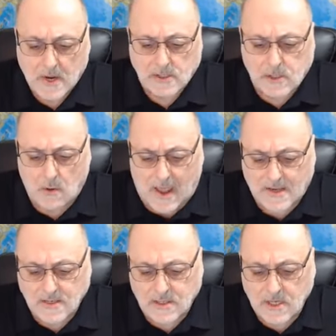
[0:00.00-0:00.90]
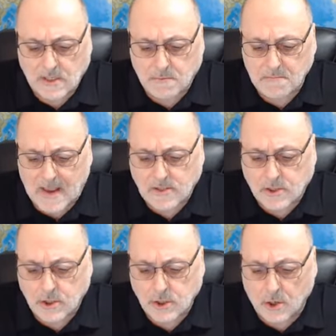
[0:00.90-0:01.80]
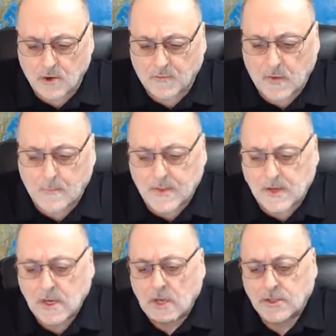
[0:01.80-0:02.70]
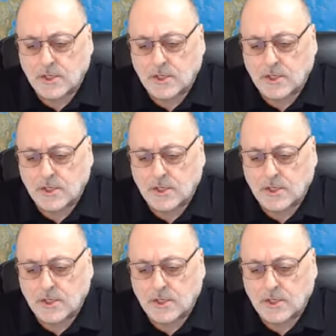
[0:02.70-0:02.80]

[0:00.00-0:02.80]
So, as this messenger from the